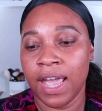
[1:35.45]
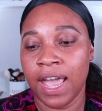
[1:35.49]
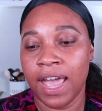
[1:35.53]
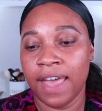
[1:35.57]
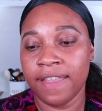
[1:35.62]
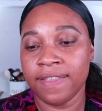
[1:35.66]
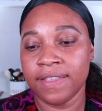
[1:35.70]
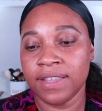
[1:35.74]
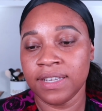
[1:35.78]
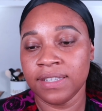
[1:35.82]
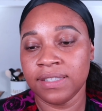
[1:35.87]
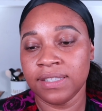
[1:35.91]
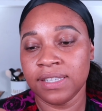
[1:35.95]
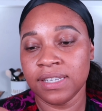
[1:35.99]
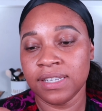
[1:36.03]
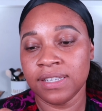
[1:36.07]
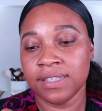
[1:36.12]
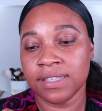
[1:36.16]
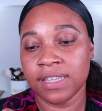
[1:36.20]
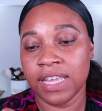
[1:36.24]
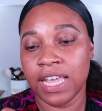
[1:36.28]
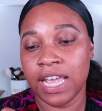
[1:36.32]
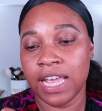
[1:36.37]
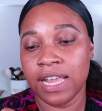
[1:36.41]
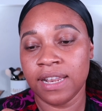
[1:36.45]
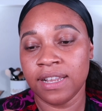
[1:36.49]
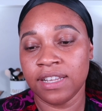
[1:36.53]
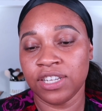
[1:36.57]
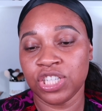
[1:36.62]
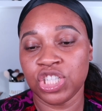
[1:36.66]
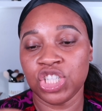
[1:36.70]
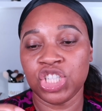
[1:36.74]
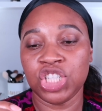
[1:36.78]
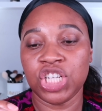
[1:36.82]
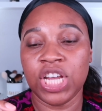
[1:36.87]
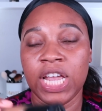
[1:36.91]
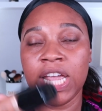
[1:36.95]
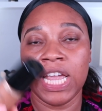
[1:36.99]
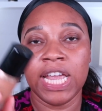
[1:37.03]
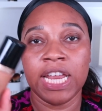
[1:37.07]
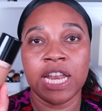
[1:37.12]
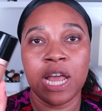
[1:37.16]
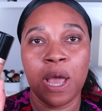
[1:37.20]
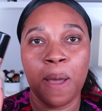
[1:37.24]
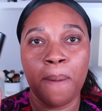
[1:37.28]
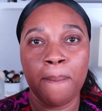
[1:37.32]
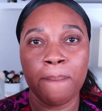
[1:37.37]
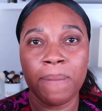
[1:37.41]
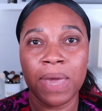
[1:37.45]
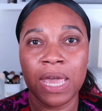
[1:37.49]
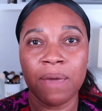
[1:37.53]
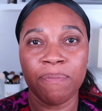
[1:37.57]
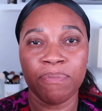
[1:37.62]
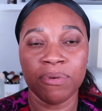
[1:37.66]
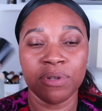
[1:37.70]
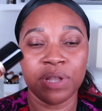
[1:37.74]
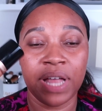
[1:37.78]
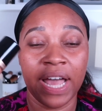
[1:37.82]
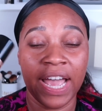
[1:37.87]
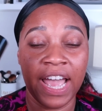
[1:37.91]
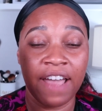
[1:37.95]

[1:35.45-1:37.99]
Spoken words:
And this is in the shade Maple.